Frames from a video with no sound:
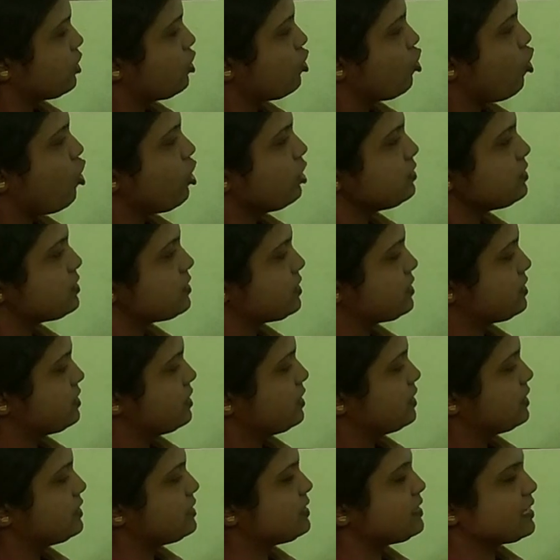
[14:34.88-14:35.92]
cos
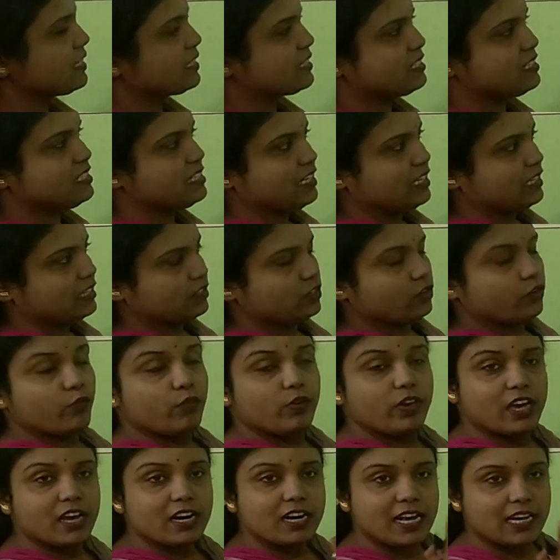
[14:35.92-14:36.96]
60
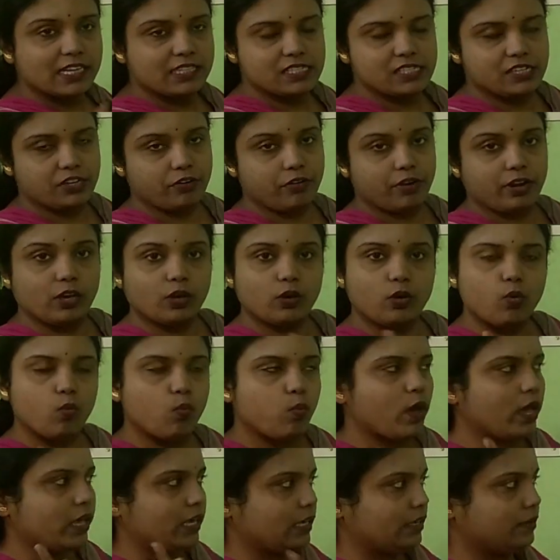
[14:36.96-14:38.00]
we are considering.
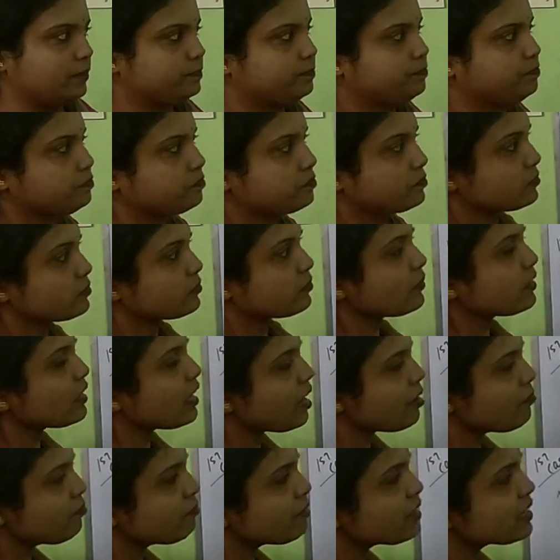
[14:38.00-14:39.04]
Why?
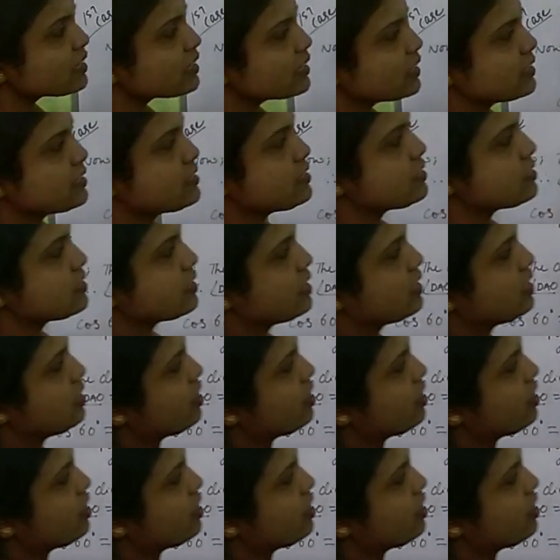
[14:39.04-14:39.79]
Because